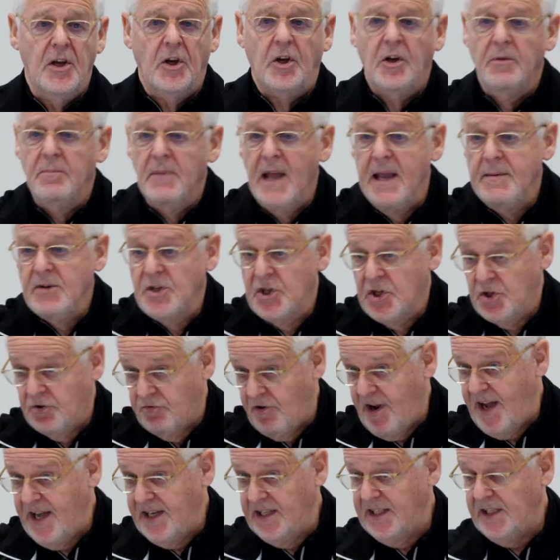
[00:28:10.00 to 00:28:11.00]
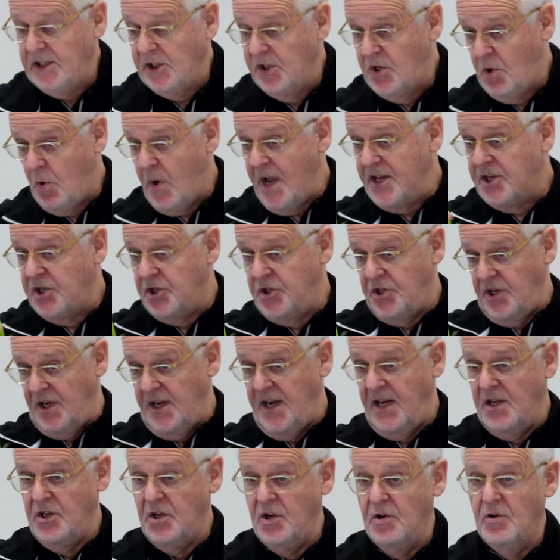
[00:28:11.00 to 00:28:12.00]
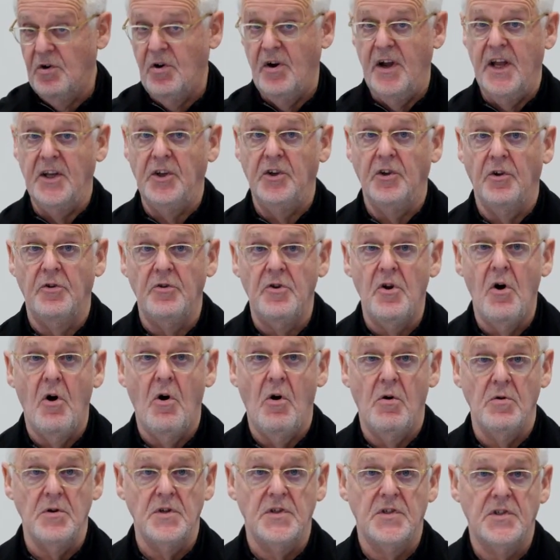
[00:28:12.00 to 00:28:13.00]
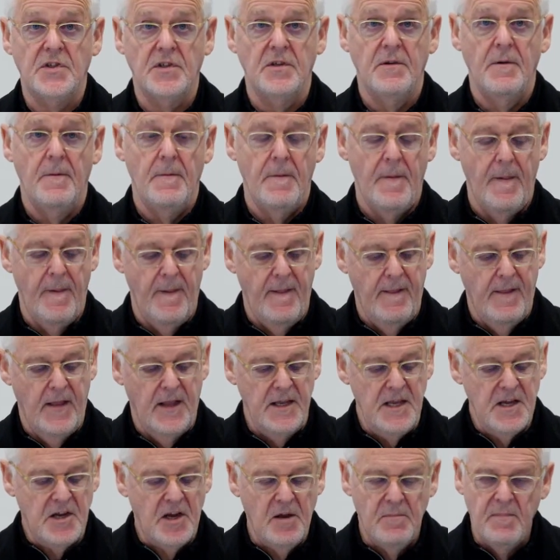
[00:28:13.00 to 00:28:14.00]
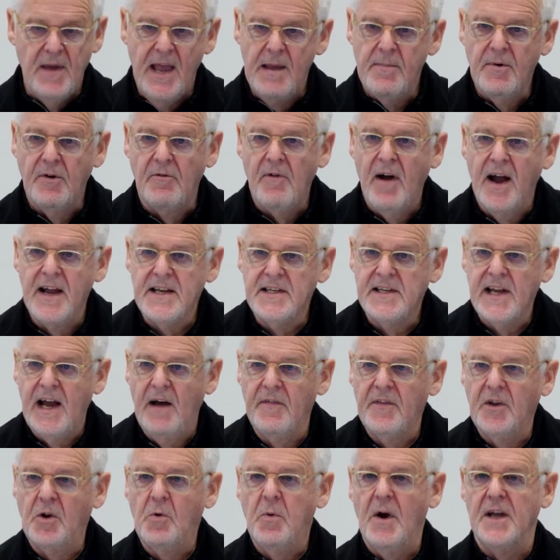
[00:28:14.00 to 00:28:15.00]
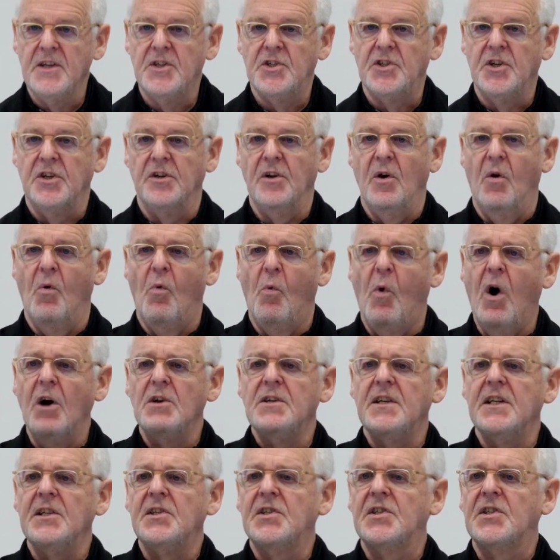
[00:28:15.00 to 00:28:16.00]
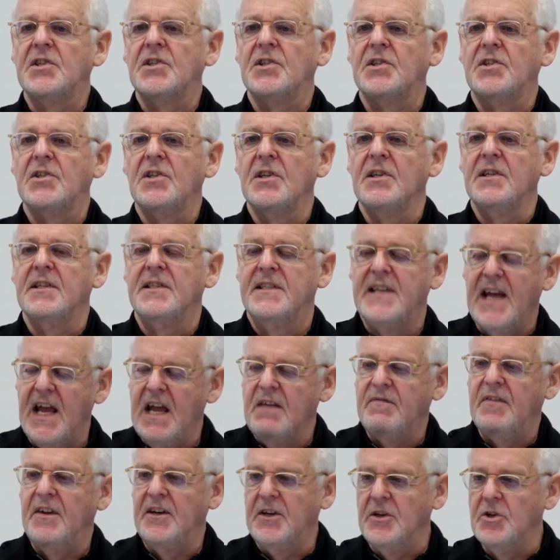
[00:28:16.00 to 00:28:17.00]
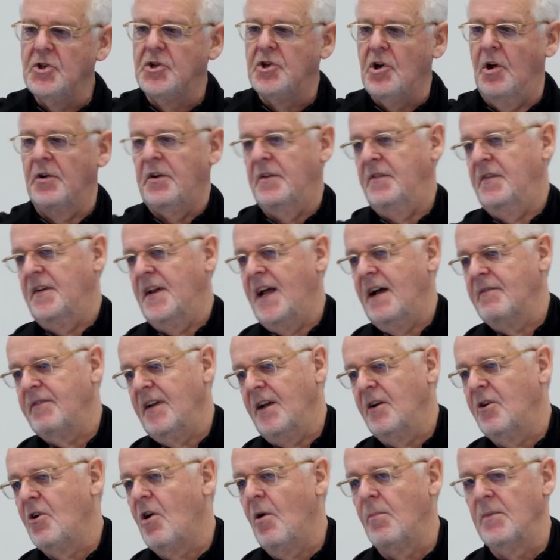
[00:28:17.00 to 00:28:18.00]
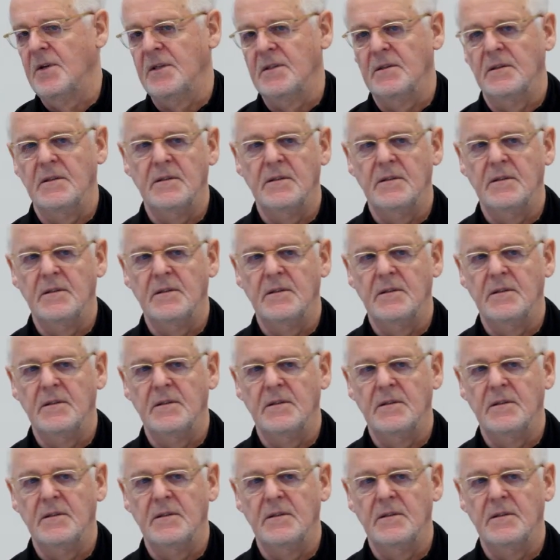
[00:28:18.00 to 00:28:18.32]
you can maybe just write a little question in your notes. You can maybe write down the question, what did David and Jonathan have in common?